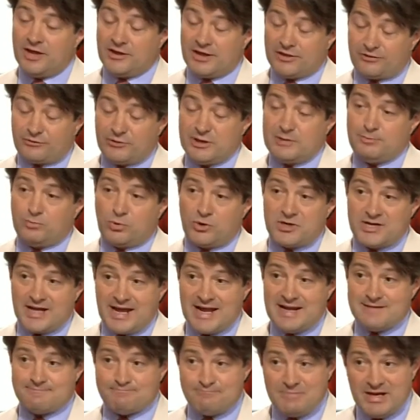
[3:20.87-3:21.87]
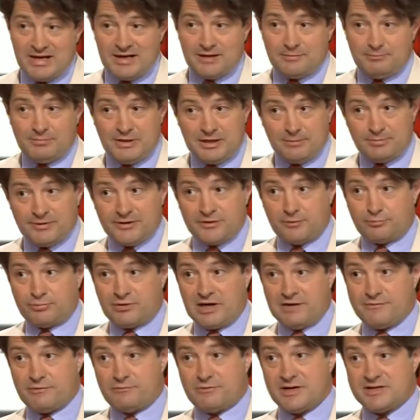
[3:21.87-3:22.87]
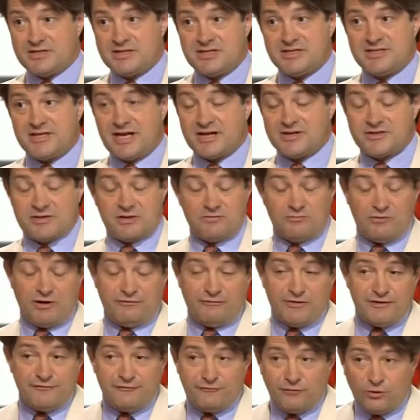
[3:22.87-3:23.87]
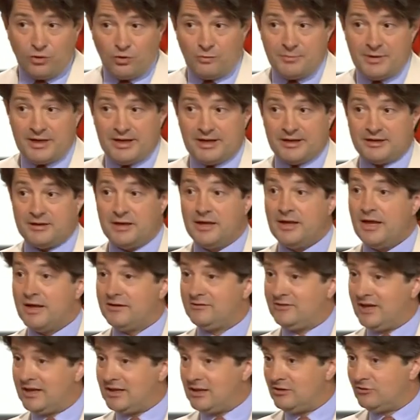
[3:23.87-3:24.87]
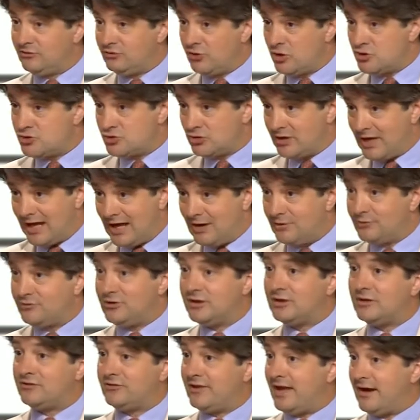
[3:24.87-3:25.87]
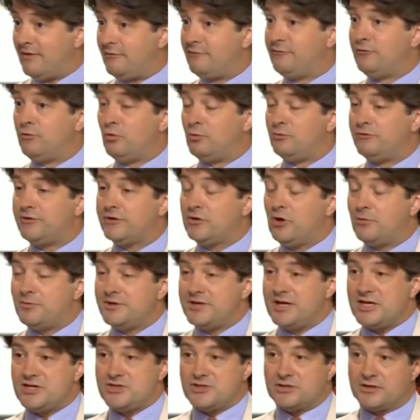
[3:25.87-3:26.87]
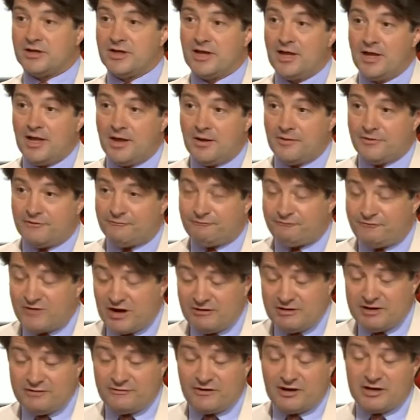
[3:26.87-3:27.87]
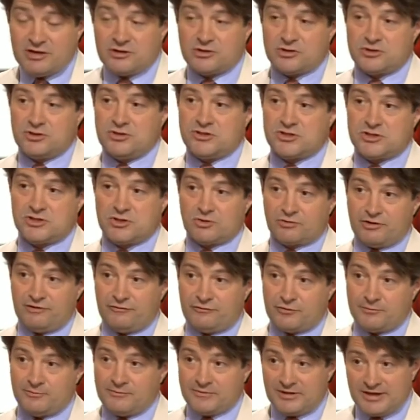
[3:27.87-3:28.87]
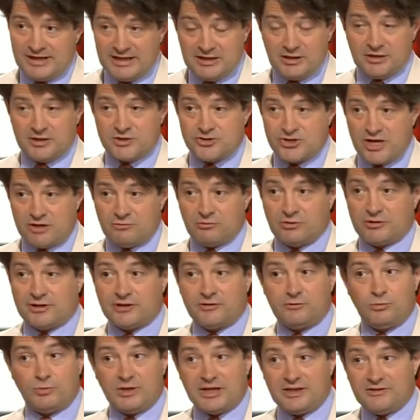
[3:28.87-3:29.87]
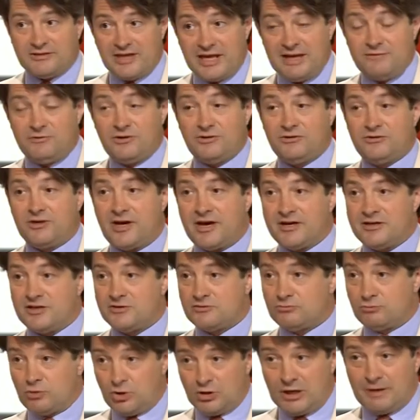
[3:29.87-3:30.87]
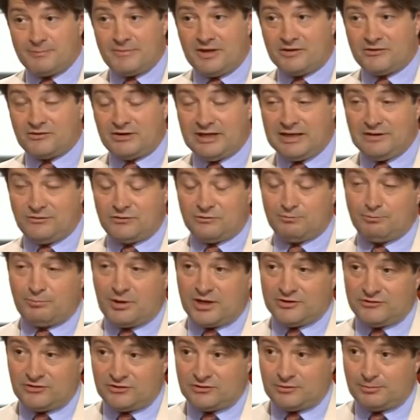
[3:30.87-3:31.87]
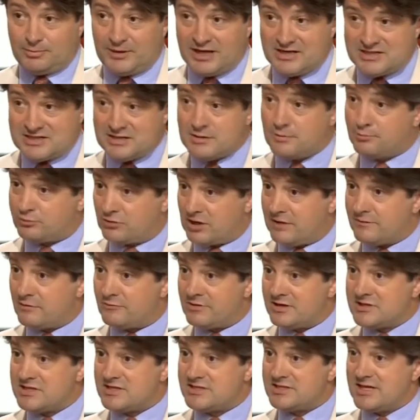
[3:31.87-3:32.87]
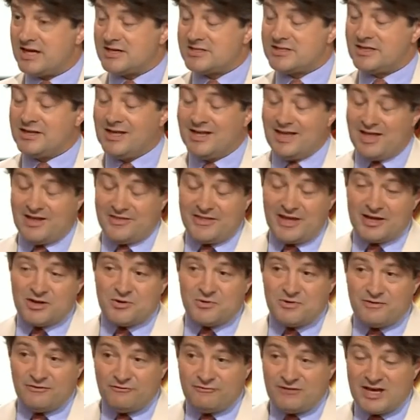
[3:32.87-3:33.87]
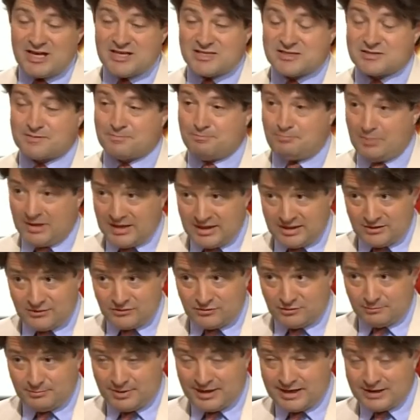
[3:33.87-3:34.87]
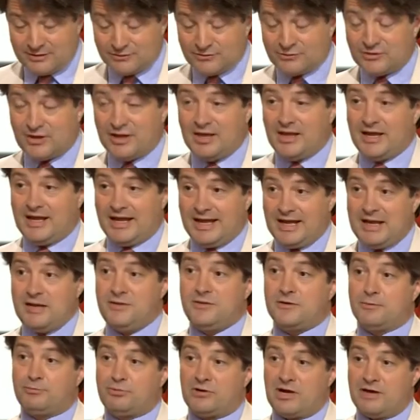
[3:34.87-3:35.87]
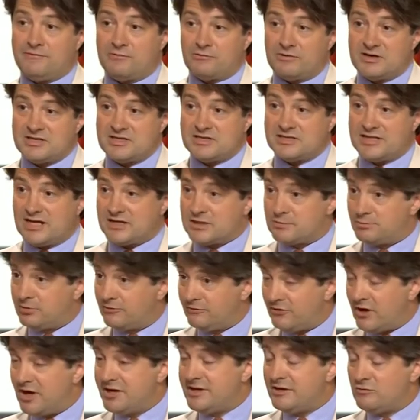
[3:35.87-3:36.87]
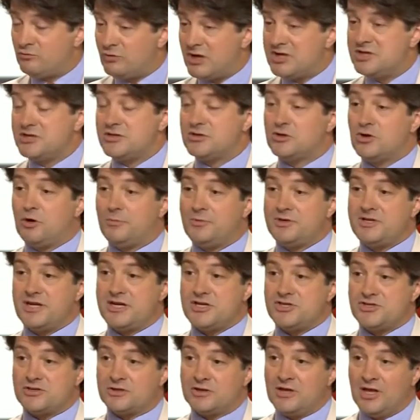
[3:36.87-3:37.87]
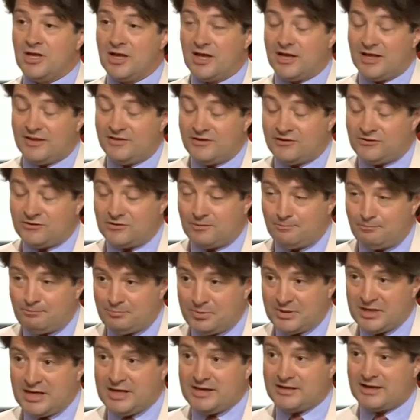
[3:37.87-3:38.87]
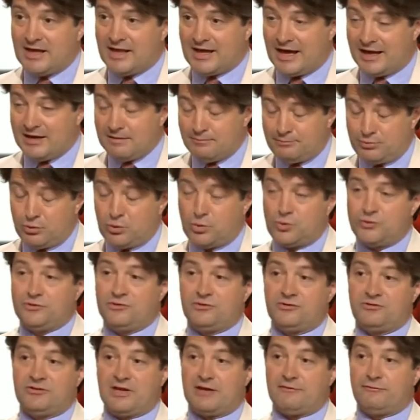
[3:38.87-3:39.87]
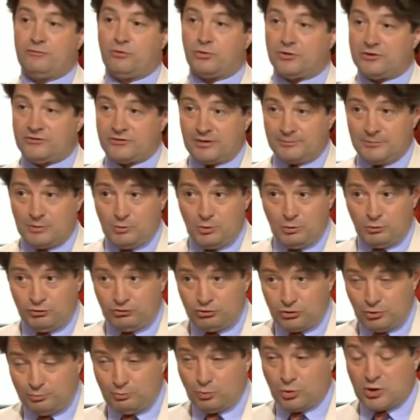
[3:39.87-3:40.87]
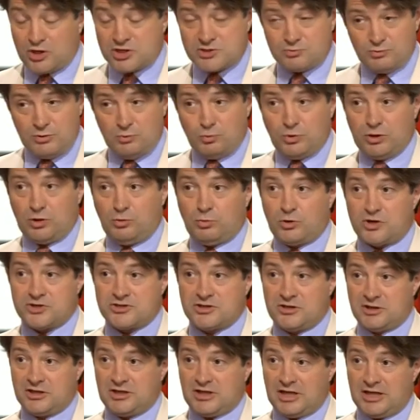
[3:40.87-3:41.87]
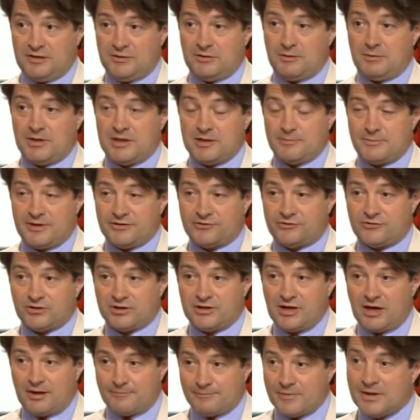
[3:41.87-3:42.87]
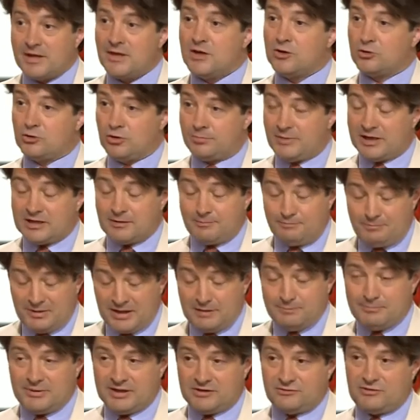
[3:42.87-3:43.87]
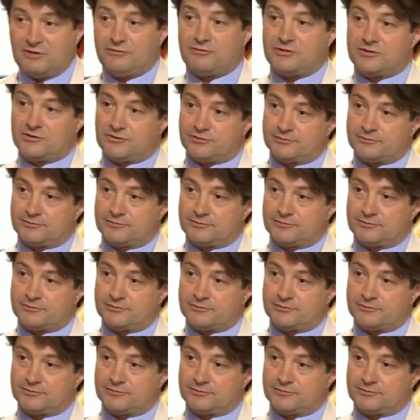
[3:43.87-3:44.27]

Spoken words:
3.8 million people in the private rented sector and roughly 4 million taking social housing as their form of accommodation. Very, very good news story from Legal & General this week. They've decided to roll up their sleeves and participate in the private rented sector. They're going to invest billions of pounds in the private rented sector, providing rented accommodation. This is a big and important step forward, something we should watch and we will watch in the months to come. Could make a big, big difference.